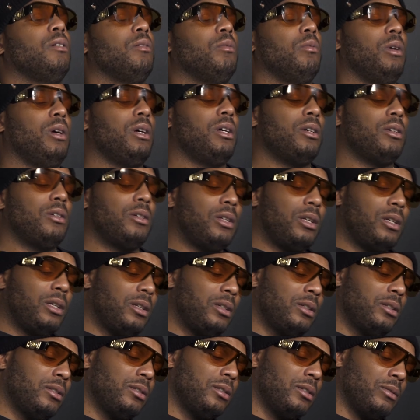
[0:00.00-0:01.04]
Well,
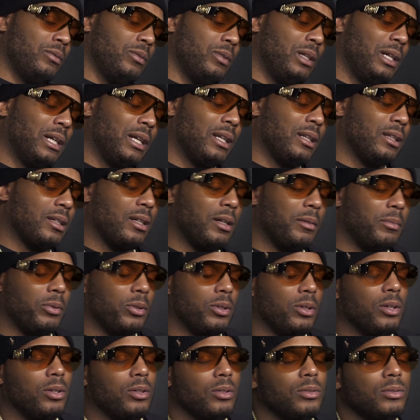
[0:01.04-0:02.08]
I got a couple
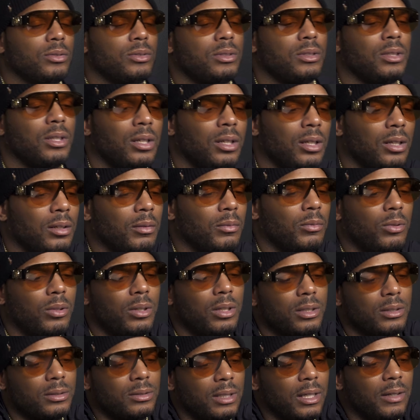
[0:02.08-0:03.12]
goals.
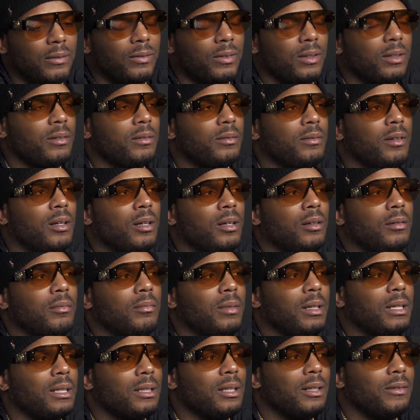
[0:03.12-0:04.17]
One, definitely
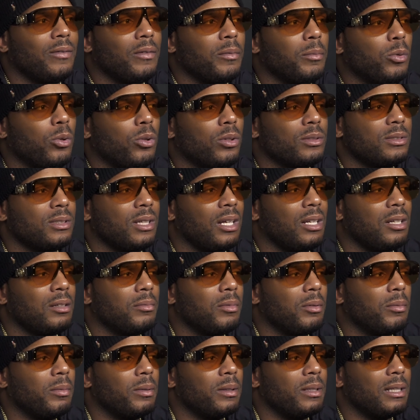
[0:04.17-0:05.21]
make living more
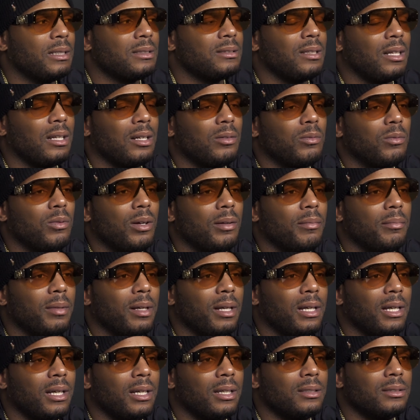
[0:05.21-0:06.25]
attainable, but that's not a
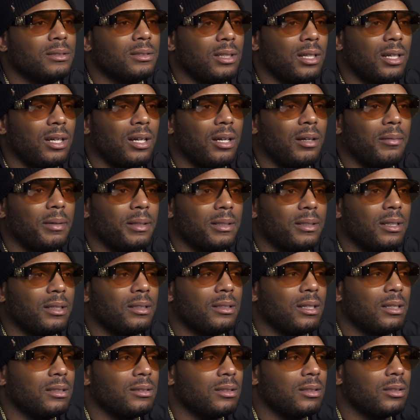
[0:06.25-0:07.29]
one-man job. I think
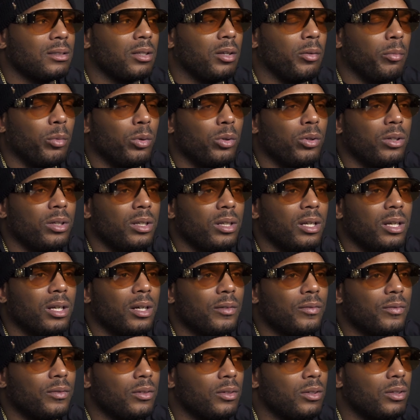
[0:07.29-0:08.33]
that's a community
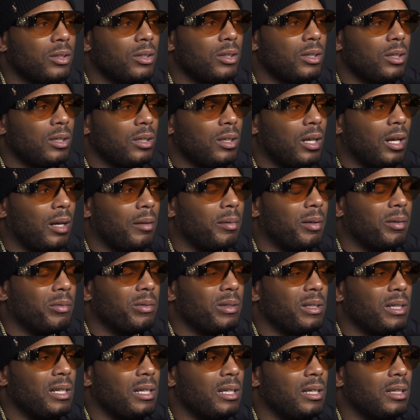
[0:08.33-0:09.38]
effort. I mean,
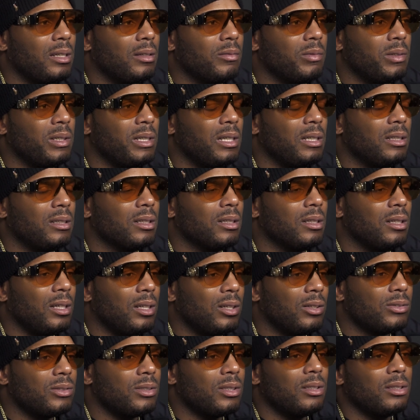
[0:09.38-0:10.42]
we need the
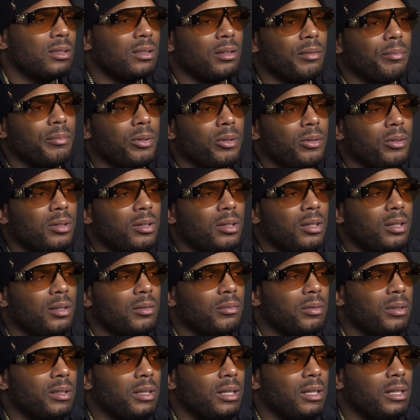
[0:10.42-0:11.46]
leaders in the community.
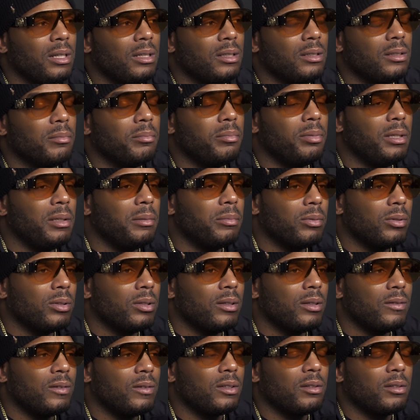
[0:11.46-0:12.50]
We need the people
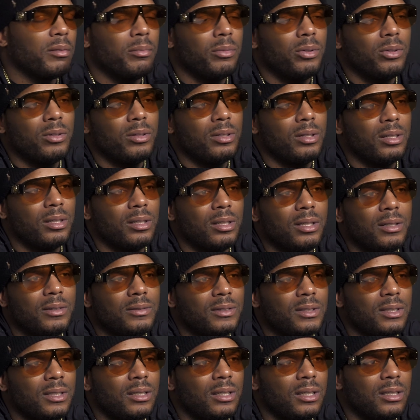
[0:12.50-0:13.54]
of the community that lives
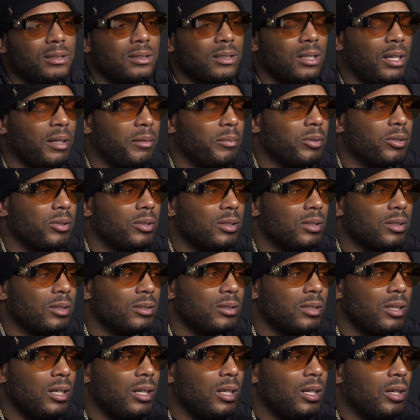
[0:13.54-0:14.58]
in these neighborhoods.
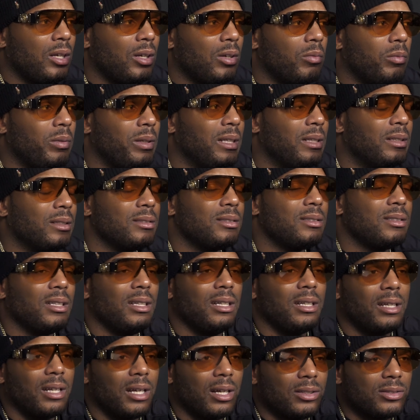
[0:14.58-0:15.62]
We need the
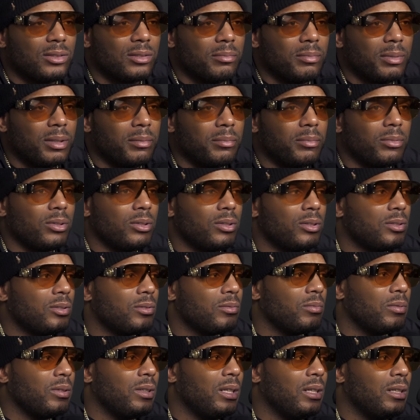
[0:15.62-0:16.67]
city council members.
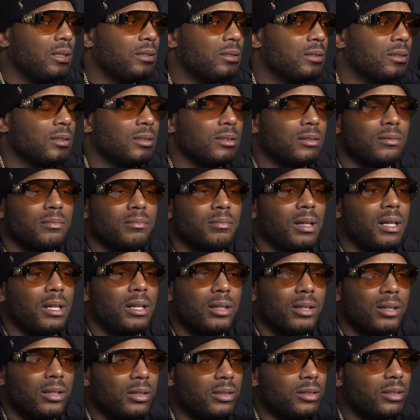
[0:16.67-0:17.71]
We need the
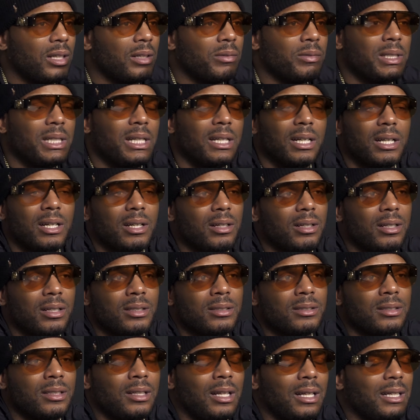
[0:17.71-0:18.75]
mayor. We need
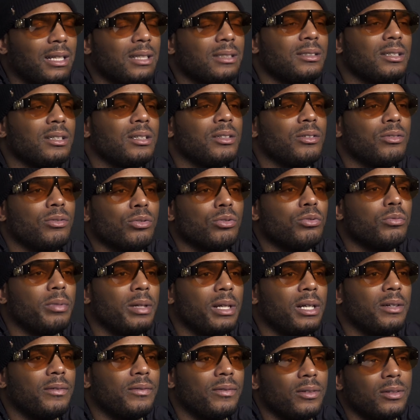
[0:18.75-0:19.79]
it's a group
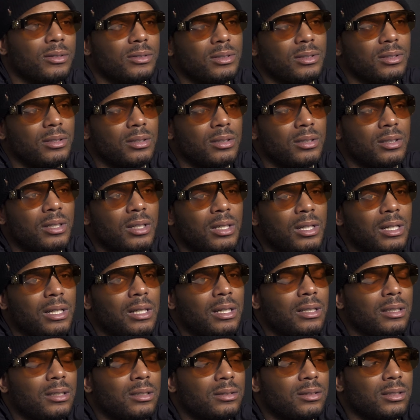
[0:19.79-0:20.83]
effort to
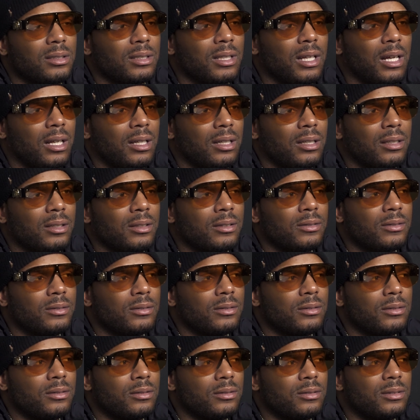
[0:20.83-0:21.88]
kind of
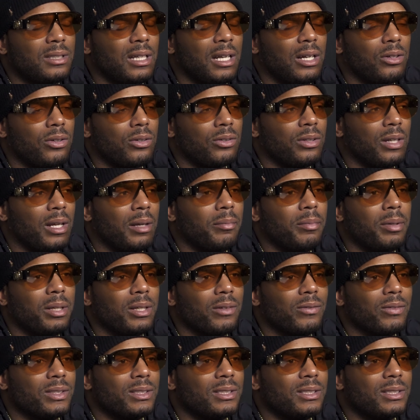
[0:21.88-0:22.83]
tackle that big of a